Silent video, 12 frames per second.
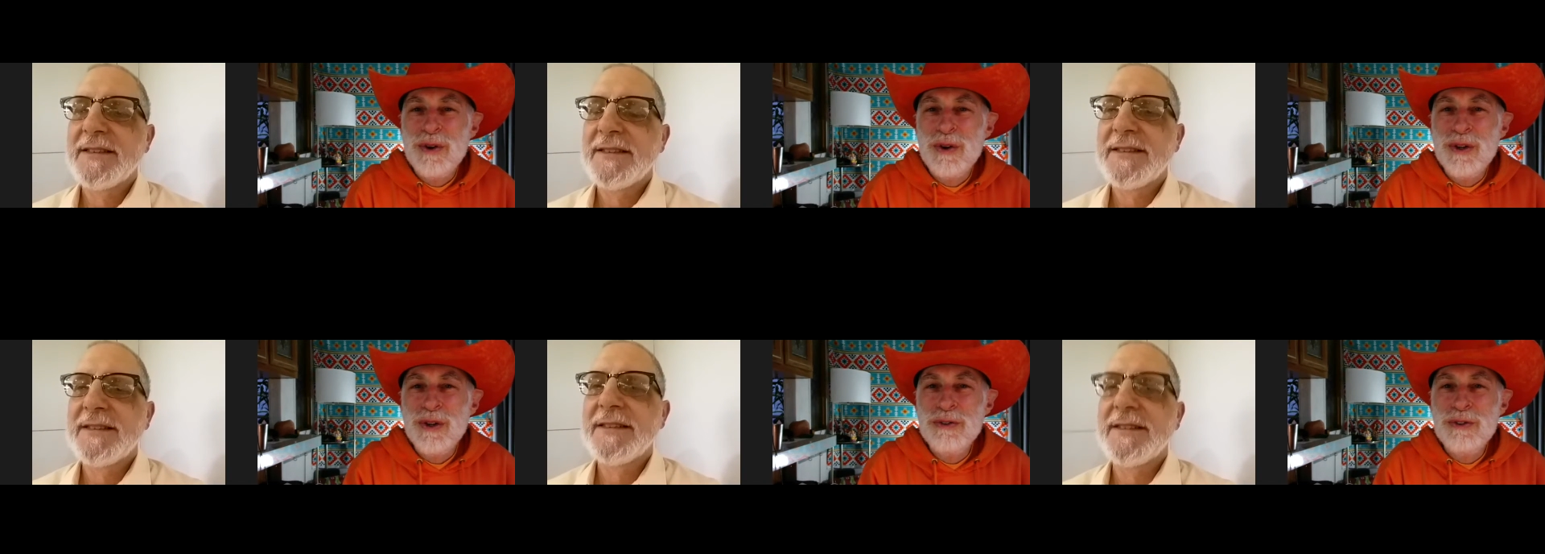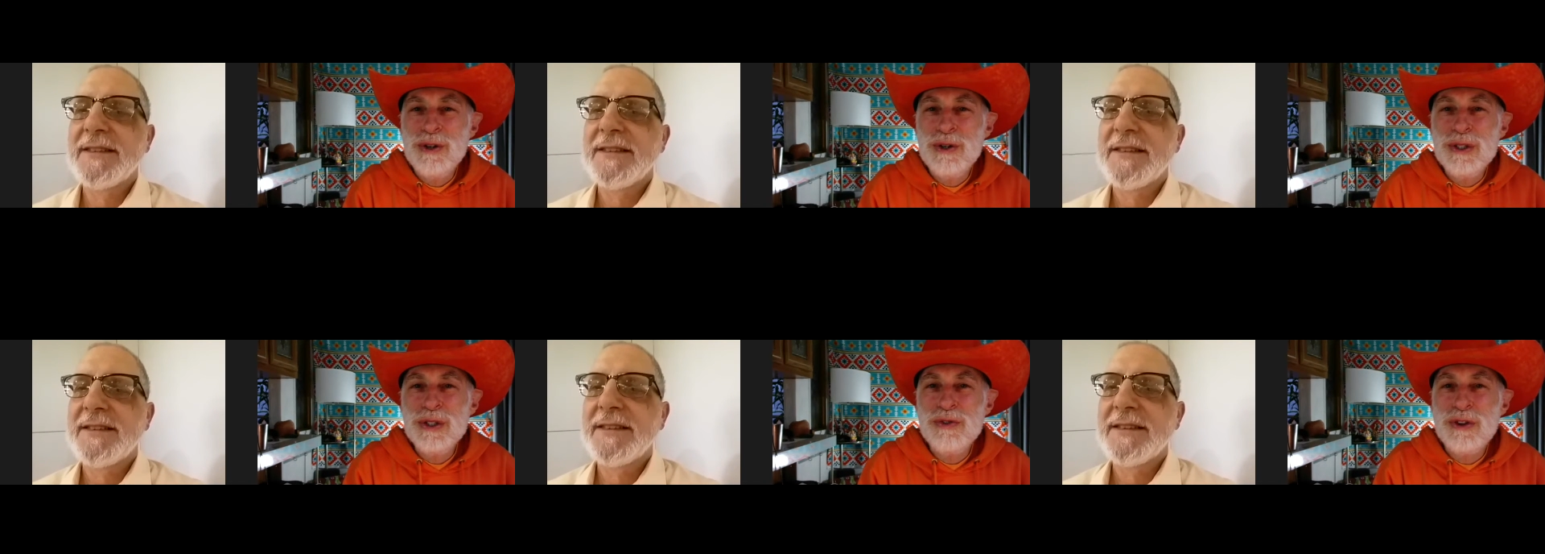Speaker 1: all the
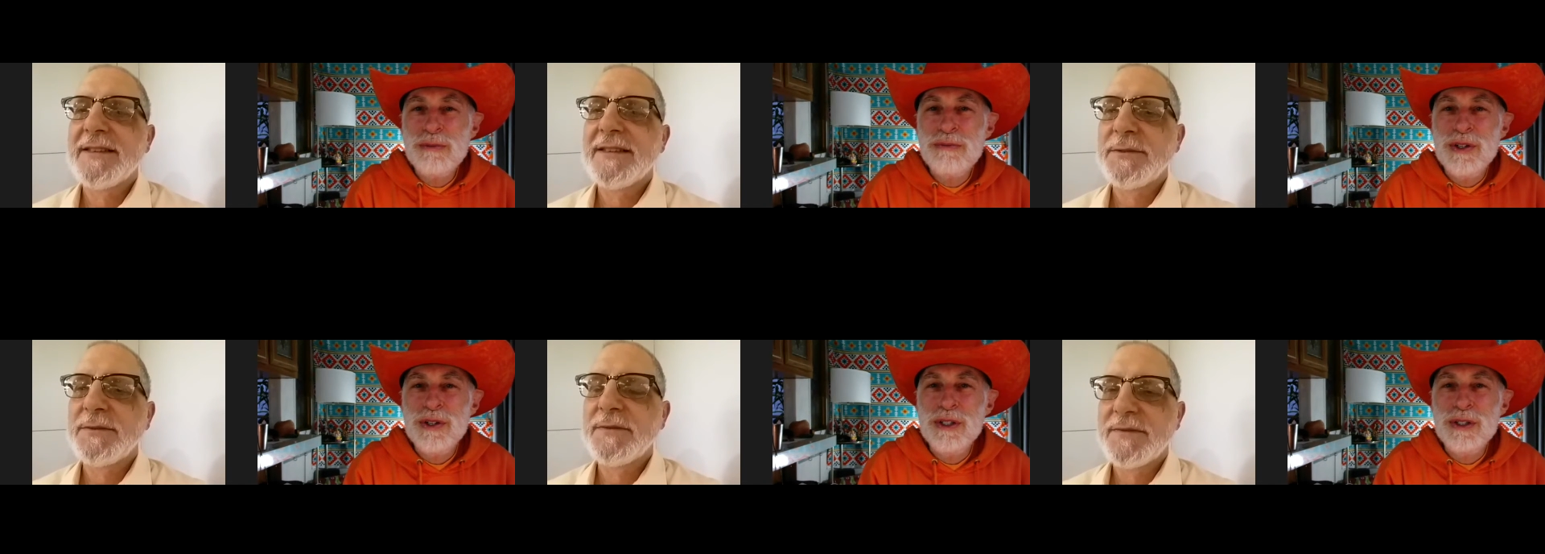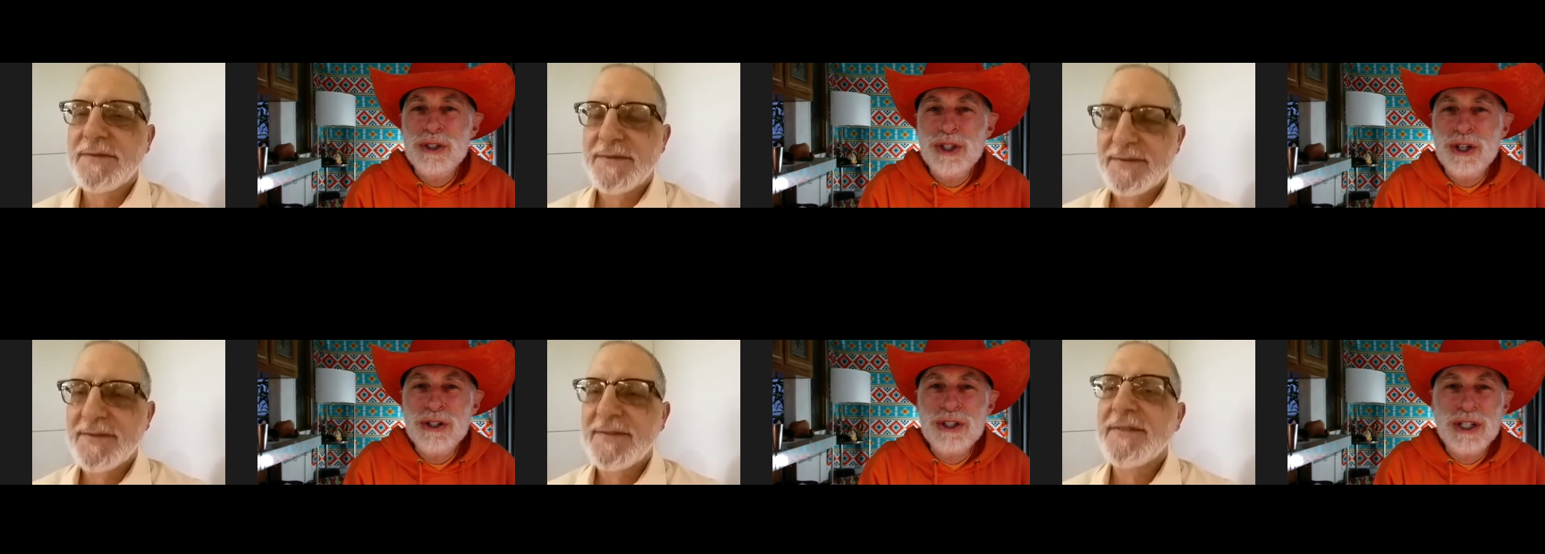folks from your
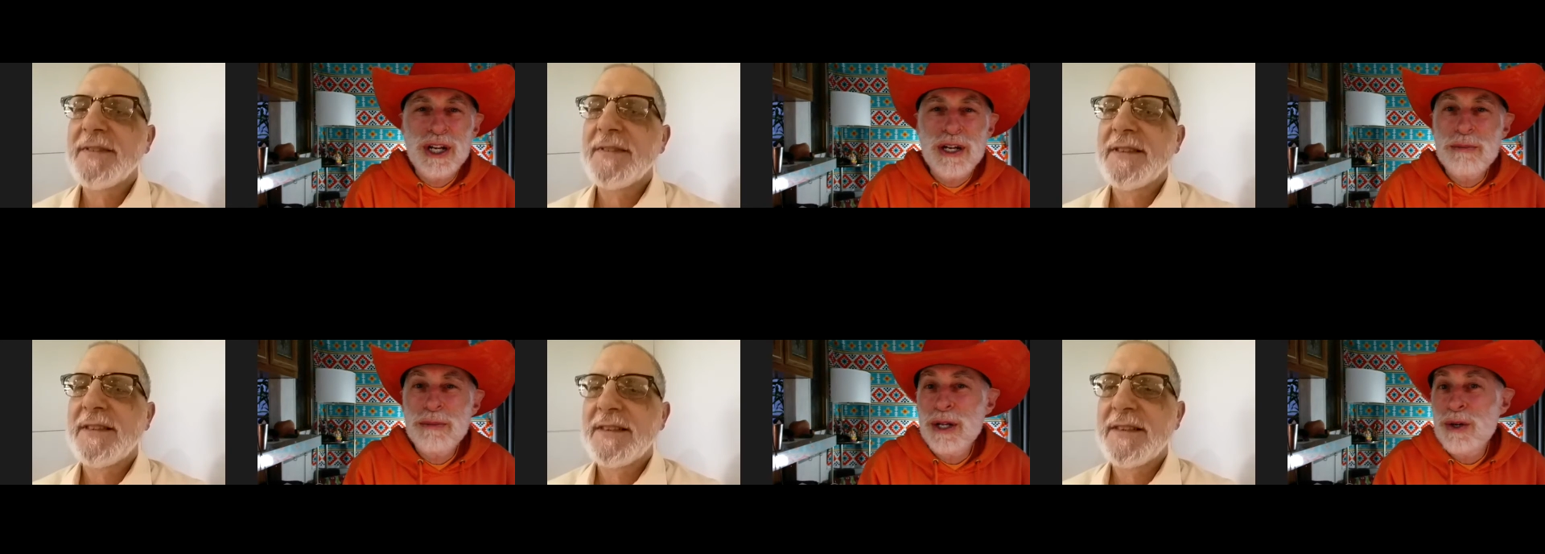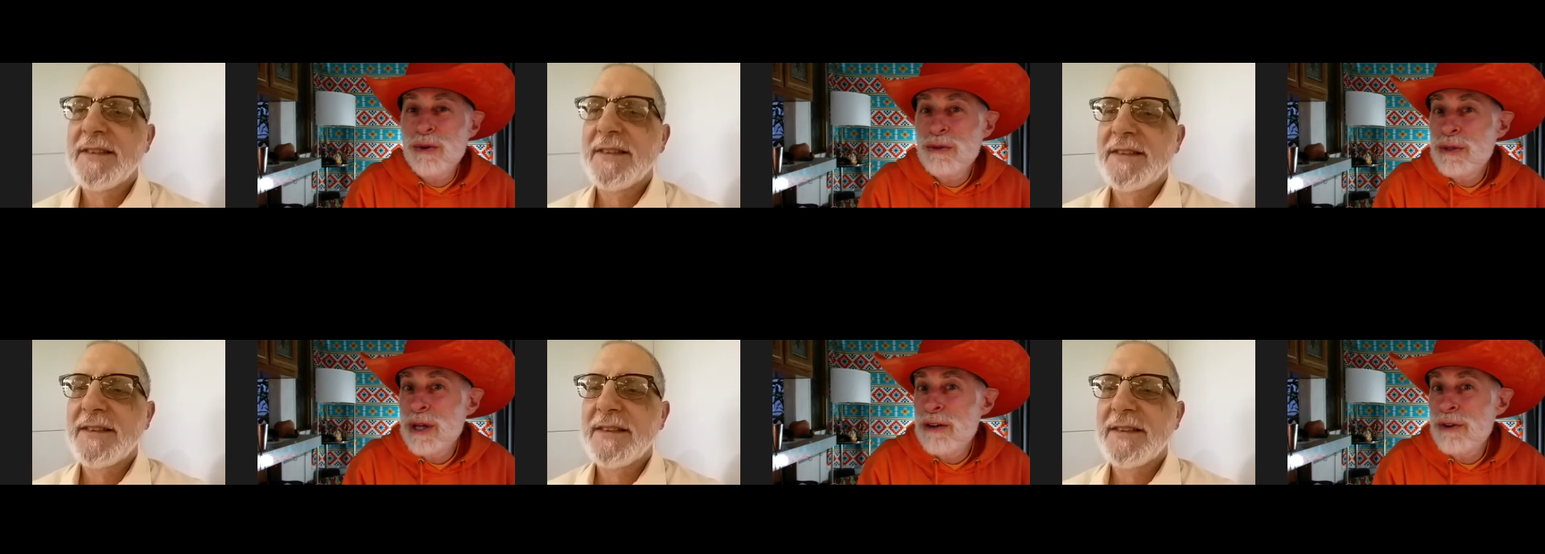church, and
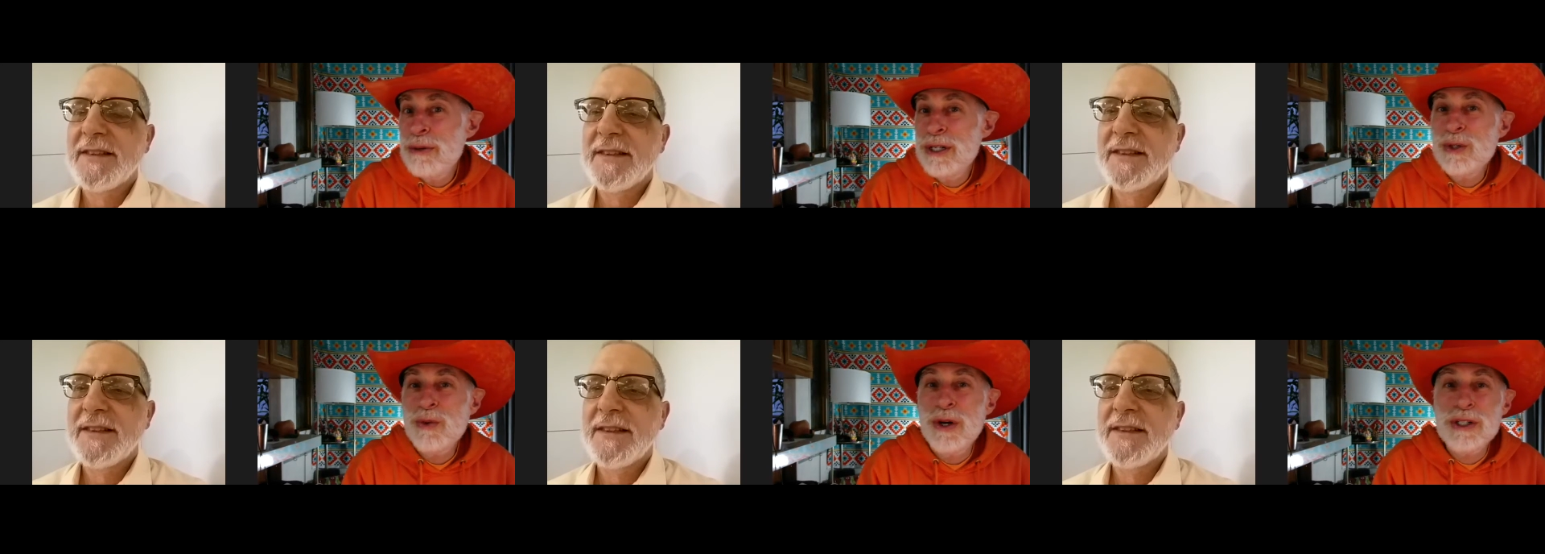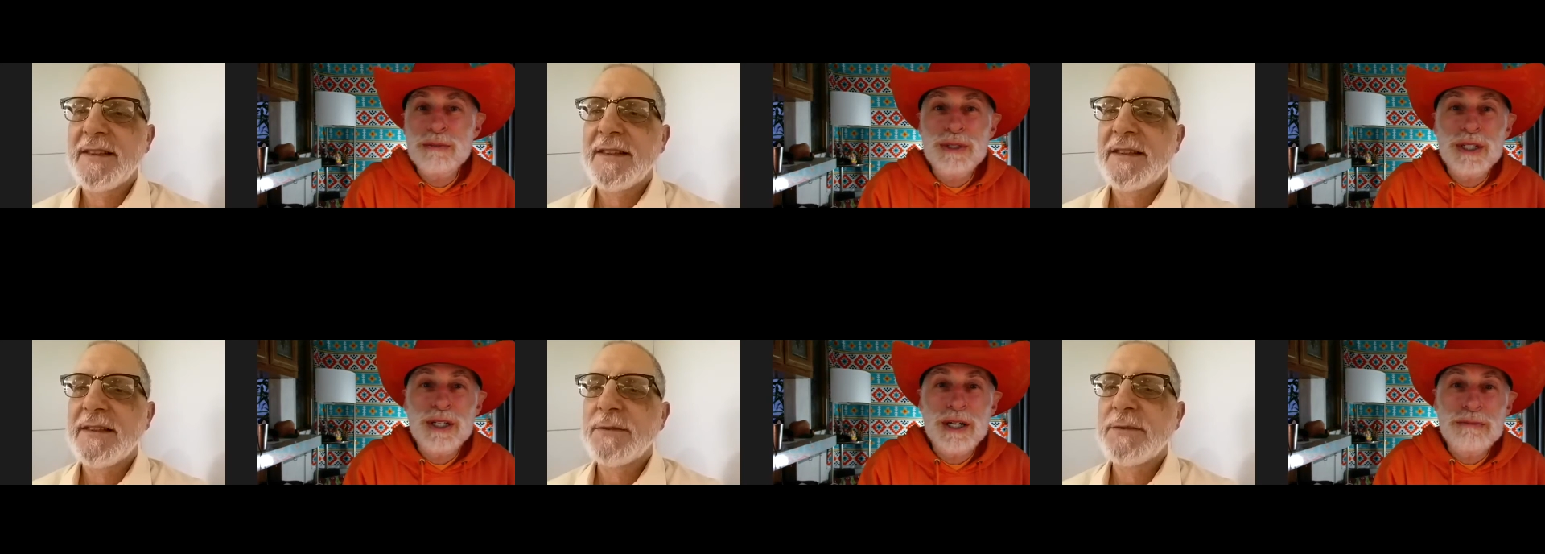everybody's welcome
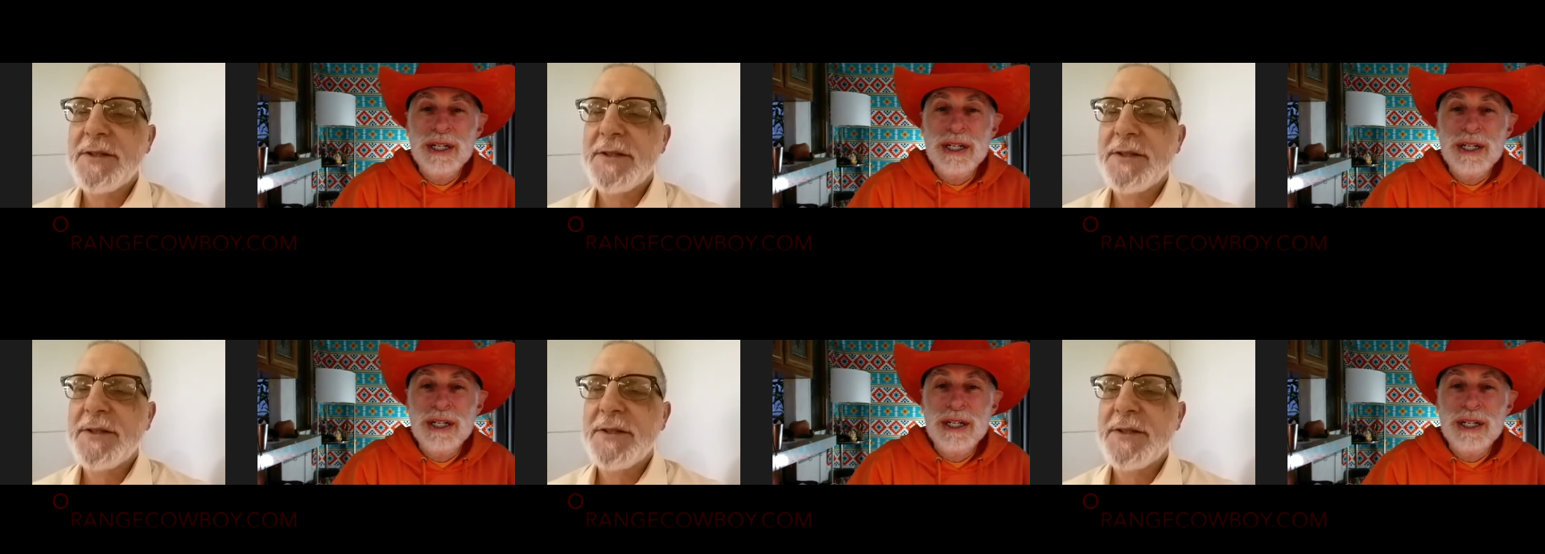to come.